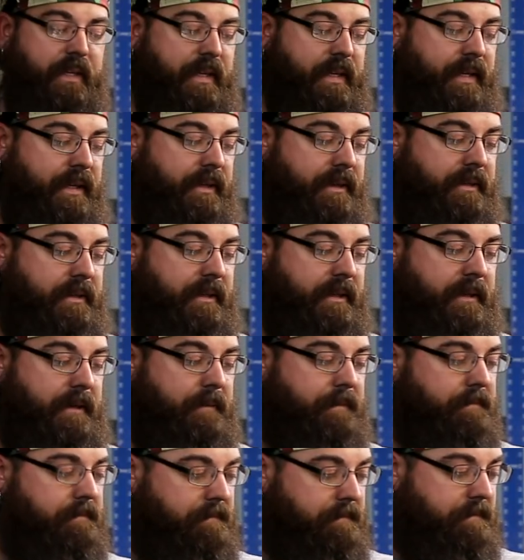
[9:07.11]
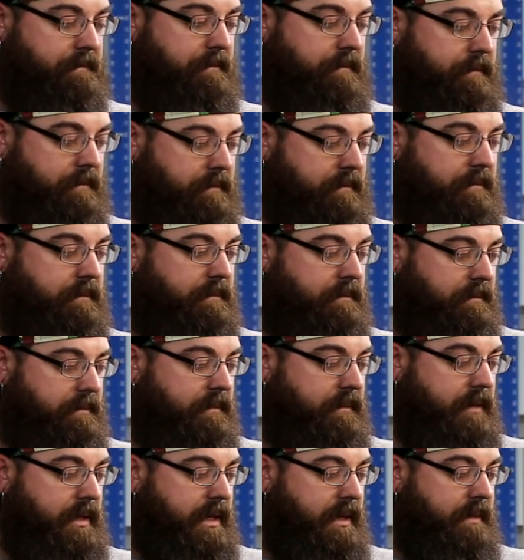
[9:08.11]
And
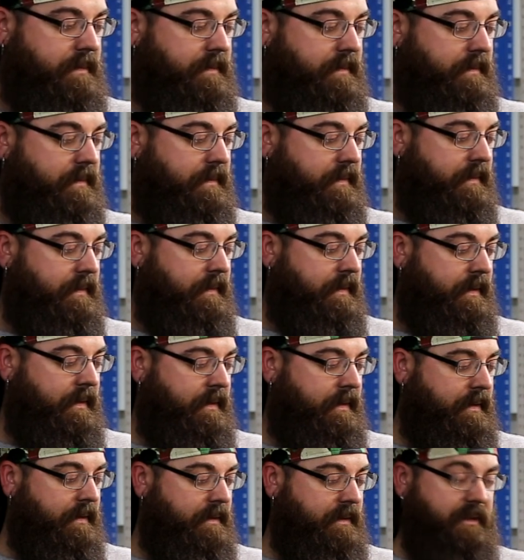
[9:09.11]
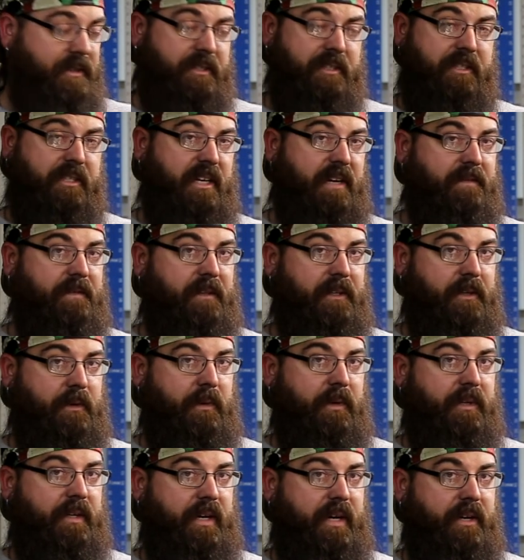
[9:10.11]
yeah, this is definitely
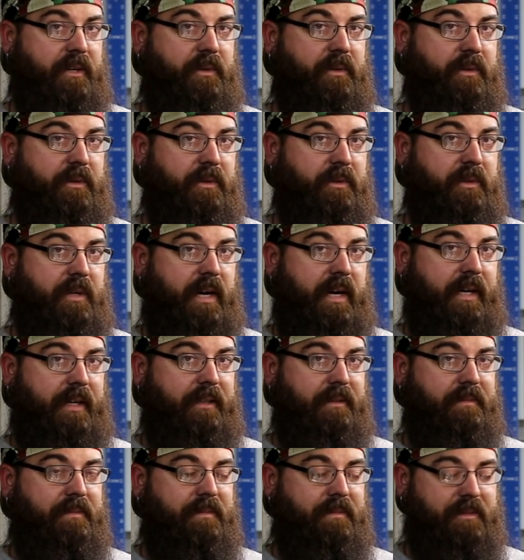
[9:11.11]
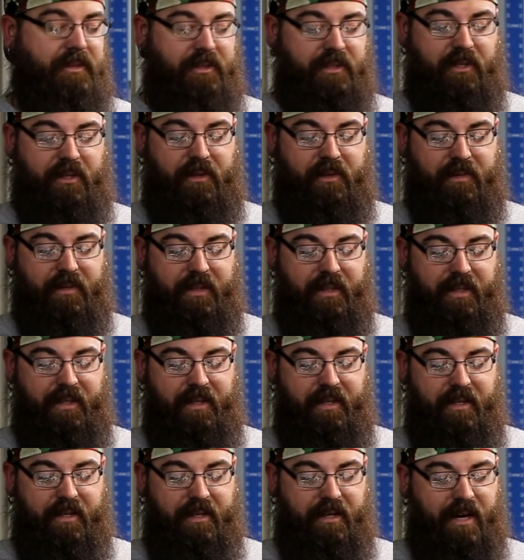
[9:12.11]
going to outdo the dragon. So
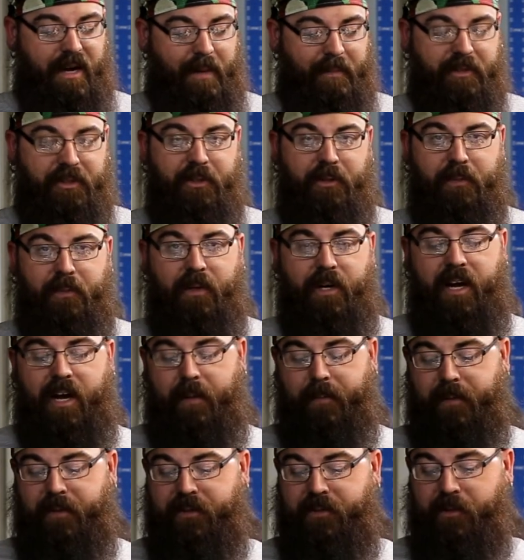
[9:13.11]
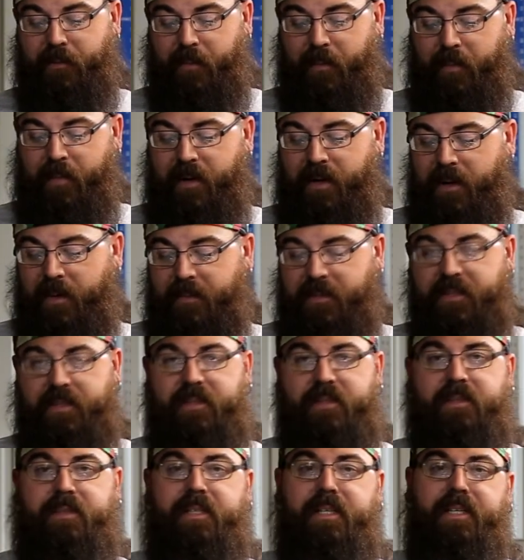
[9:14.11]
I'm super happy, super pumped.
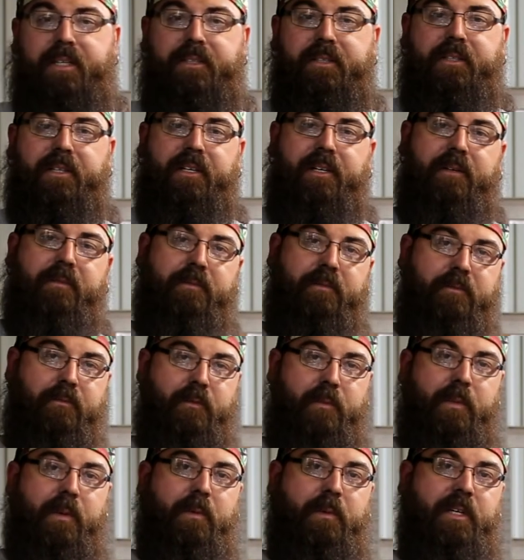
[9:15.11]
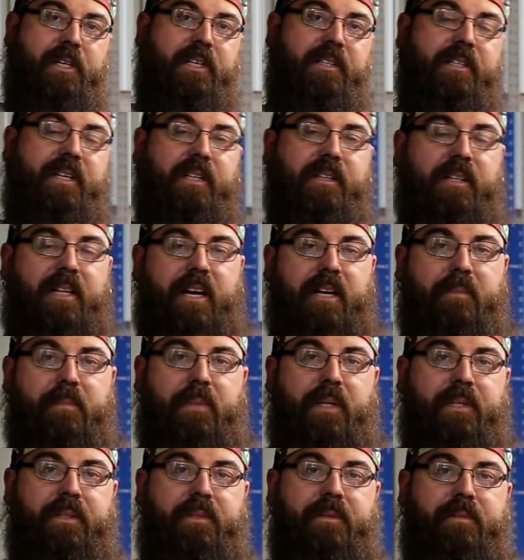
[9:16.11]
And remember to hit that like
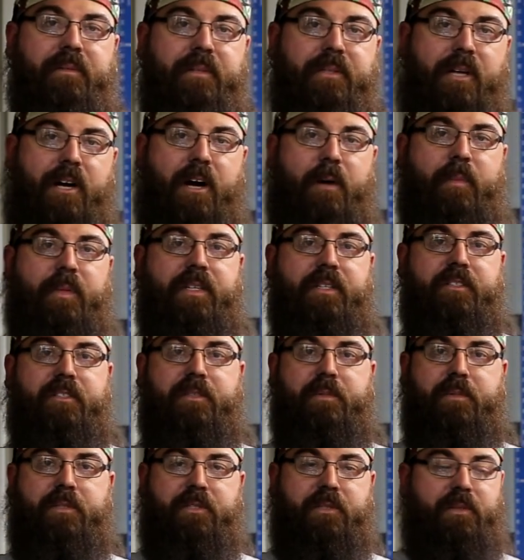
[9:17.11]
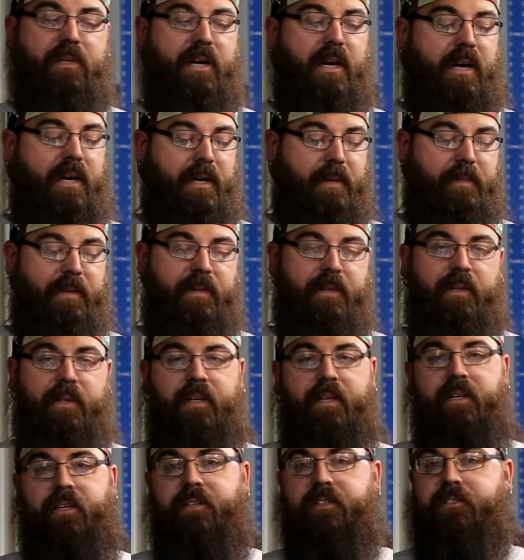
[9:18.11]
button, comment, subscribe,
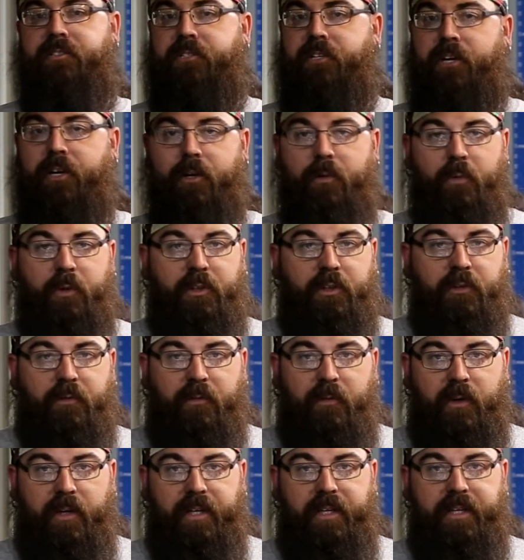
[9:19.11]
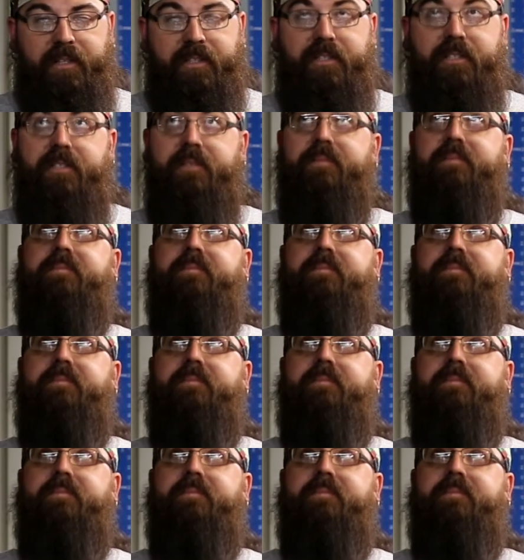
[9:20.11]
share it with your friends.